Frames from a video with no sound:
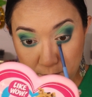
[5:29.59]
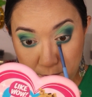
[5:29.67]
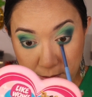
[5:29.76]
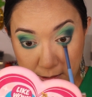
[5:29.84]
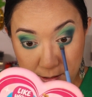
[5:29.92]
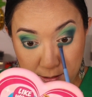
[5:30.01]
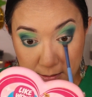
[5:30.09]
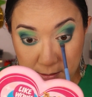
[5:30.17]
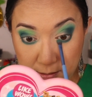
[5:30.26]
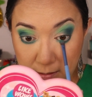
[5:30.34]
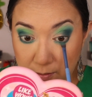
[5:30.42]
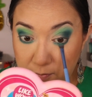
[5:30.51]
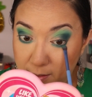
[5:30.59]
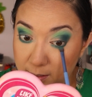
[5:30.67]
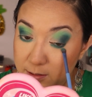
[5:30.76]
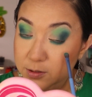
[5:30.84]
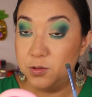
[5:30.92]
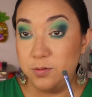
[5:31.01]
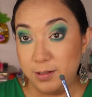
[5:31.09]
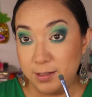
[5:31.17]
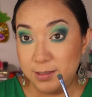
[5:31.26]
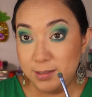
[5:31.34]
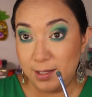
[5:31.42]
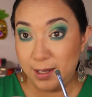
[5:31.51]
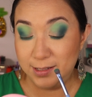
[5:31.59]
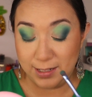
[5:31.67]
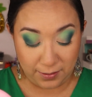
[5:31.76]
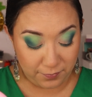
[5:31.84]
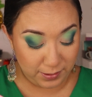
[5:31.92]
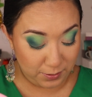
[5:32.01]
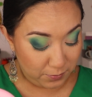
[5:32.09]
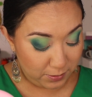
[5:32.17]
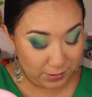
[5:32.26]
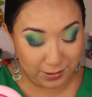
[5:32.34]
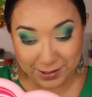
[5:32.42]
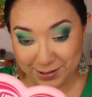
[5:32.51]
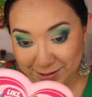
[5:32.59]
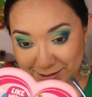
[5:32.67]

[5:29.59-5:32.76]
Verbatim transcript: But if I had the choice, I definitely would.